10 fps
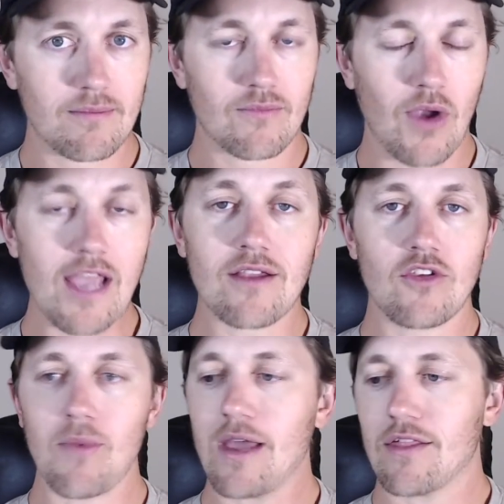Right?
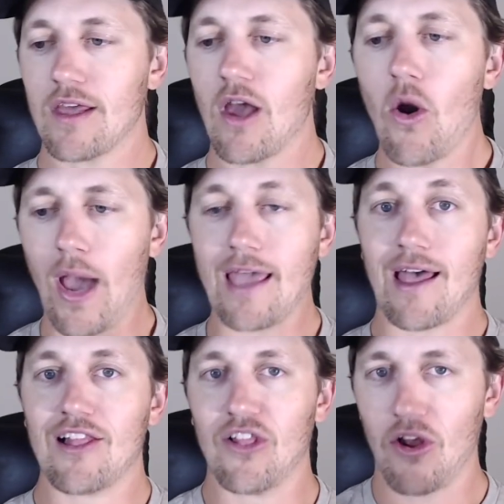You might think, oh, I
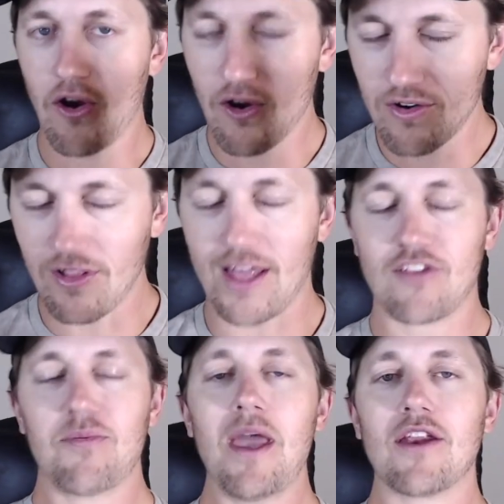learned a lot of
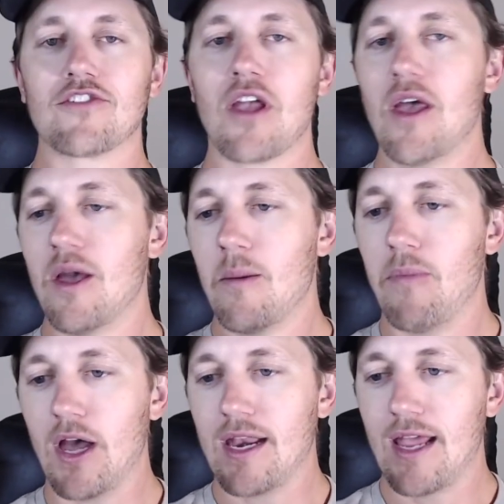Spanish,
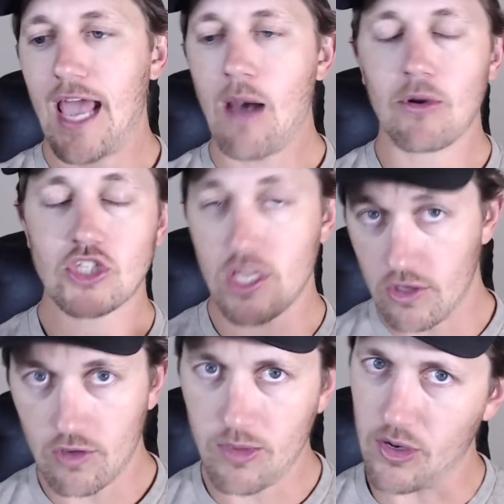but how much can you
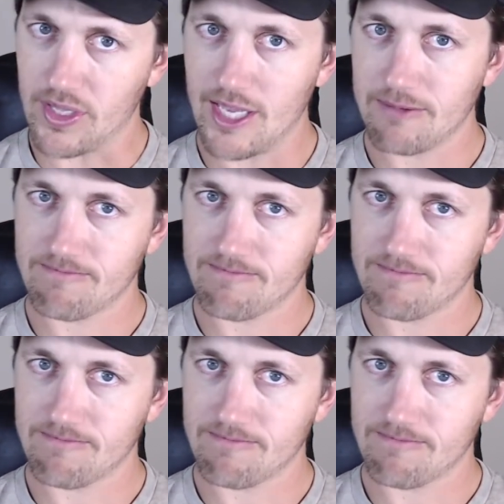communicate?